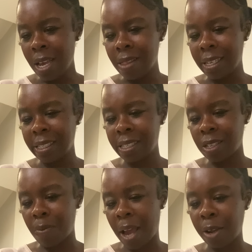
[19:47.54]
This is
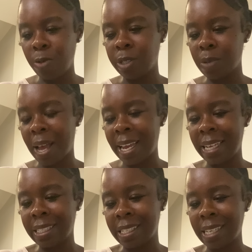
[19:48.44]
somebody who somebody
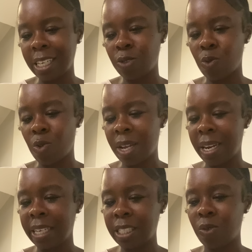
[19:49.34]
has a sexual
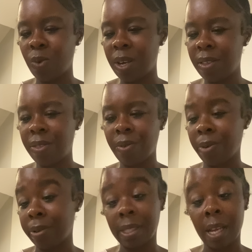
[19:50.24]
connection with
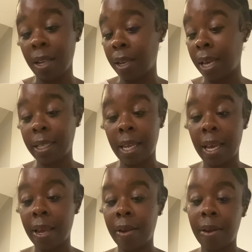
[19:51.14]
or something like that